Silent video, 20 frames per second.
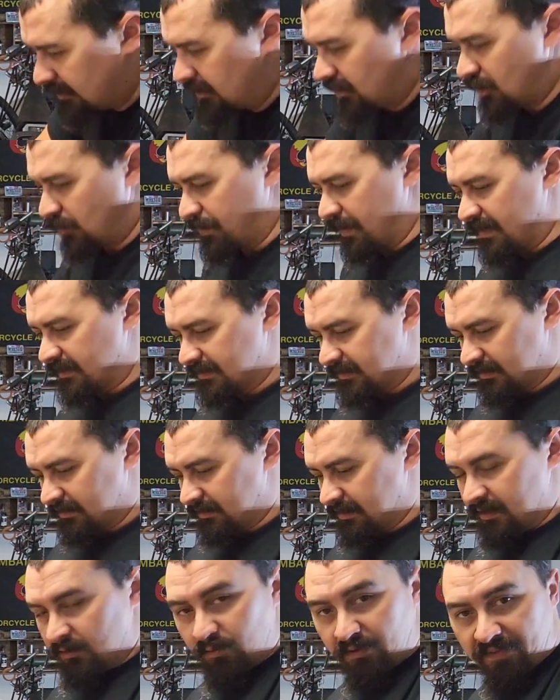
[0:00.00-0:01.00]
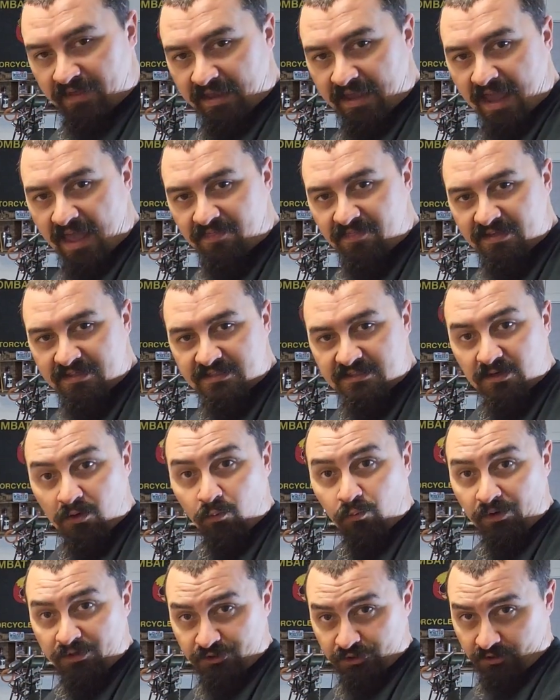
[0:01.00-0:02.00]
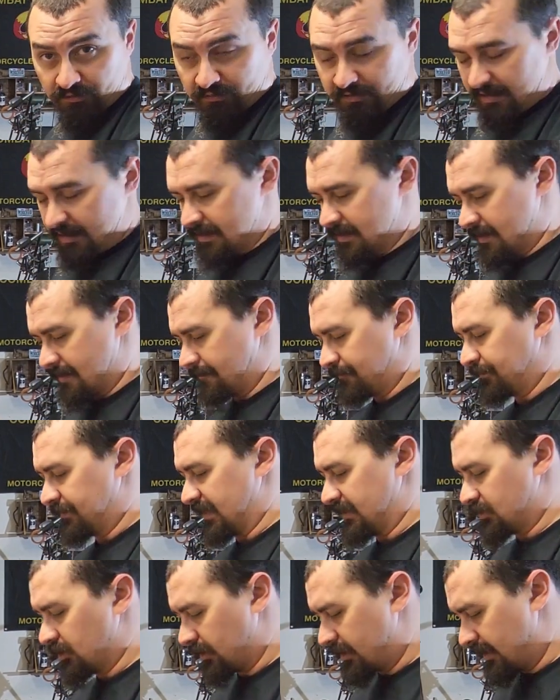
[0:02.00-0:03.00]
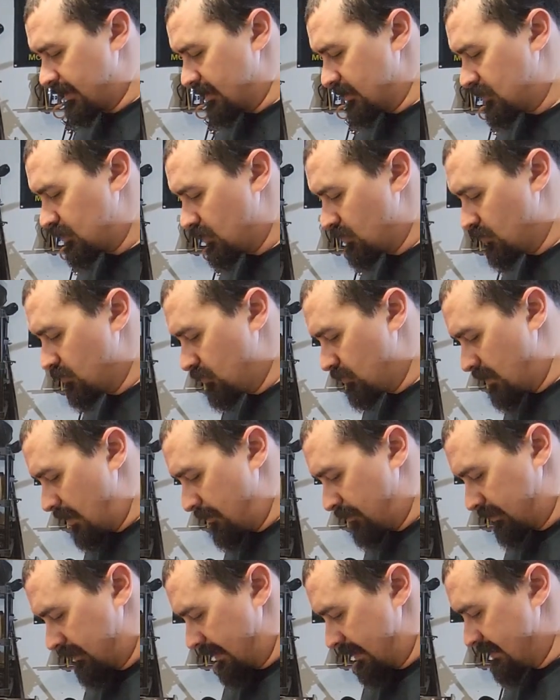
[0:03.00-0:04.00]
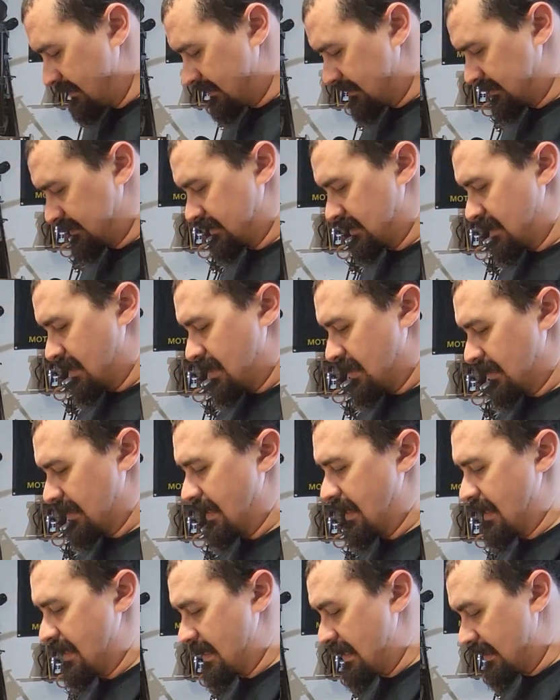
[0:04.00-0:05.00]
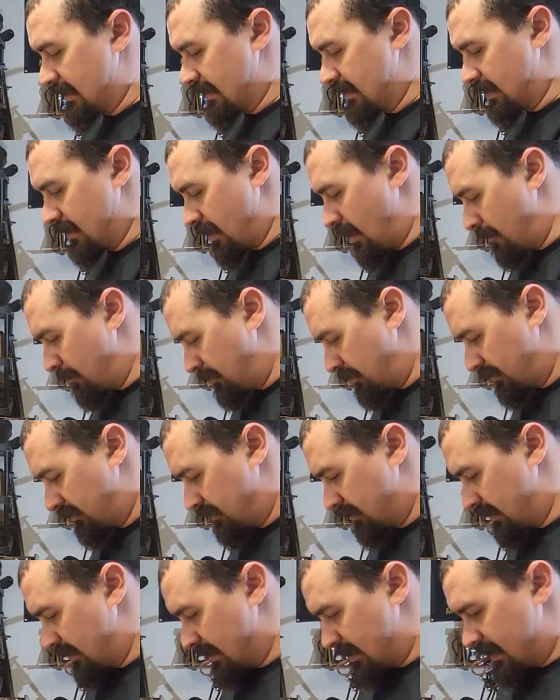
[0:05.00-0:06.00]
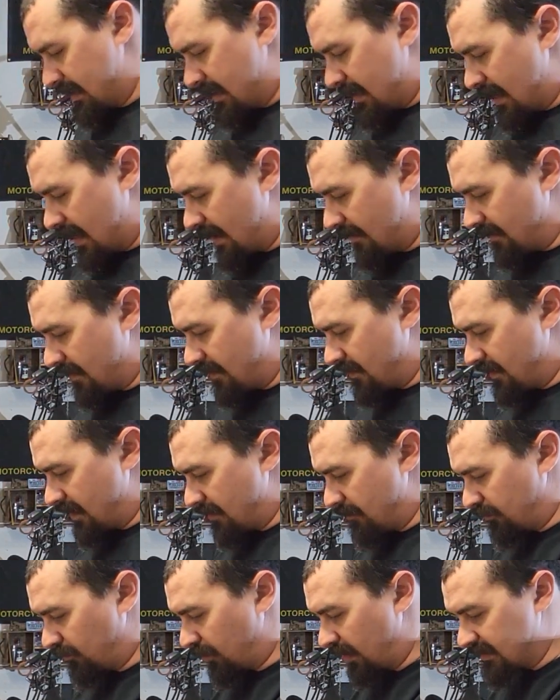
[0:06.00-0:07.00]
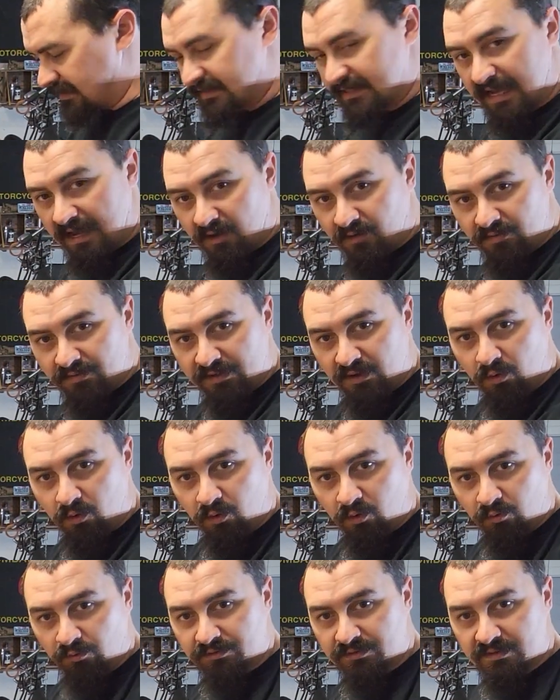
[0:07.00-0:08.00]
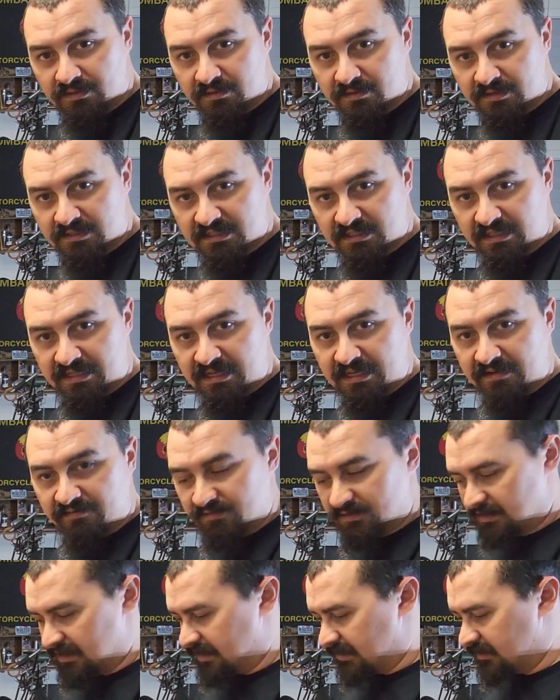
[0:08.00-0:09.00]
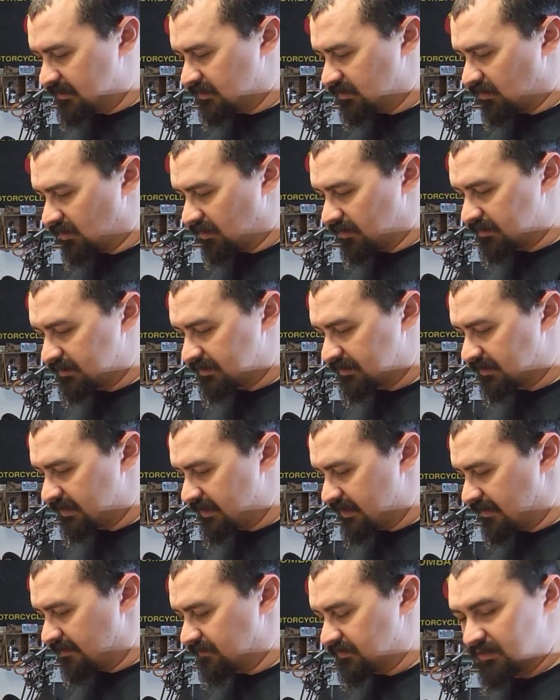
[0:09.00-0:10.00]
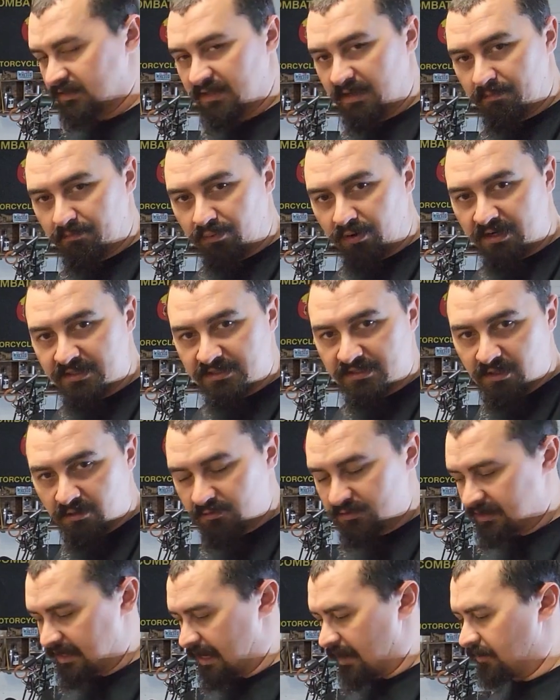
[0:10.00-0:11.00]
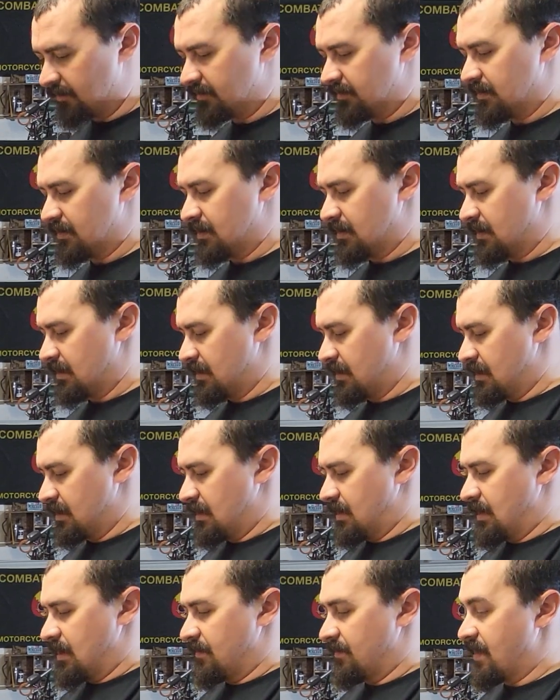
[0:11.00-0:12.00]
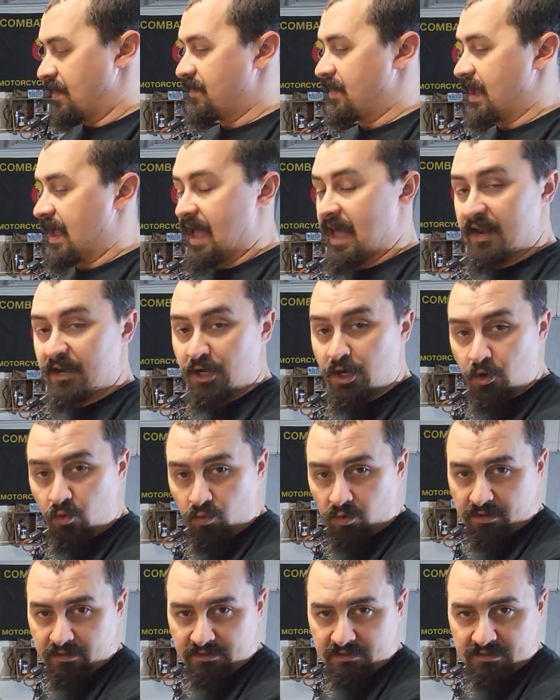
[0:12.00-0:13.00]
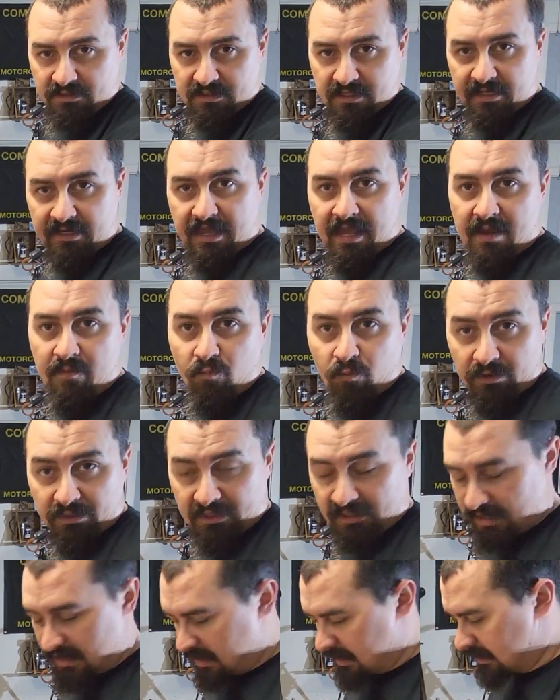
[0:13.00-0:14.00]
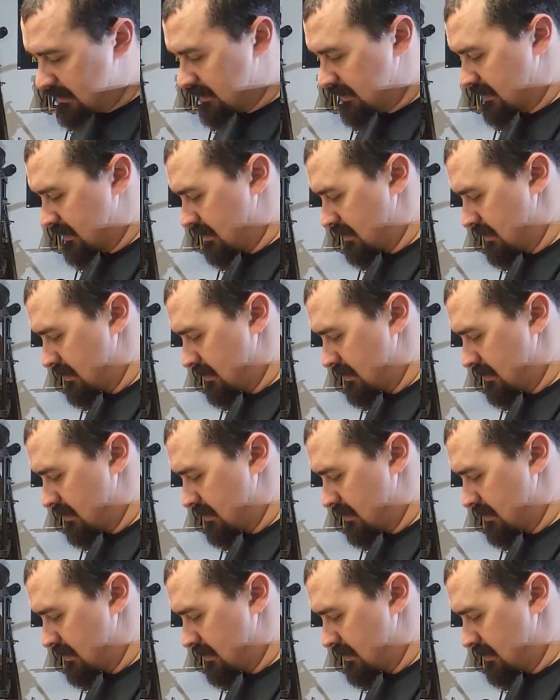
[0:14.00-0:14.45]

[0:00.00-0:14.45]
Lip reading: you basically, when they had this originally, they took it into a place, they heated it up, and then they pressed out the old sleeves. These are sleeves. They pressed those out, then they had new ones that came with the kit,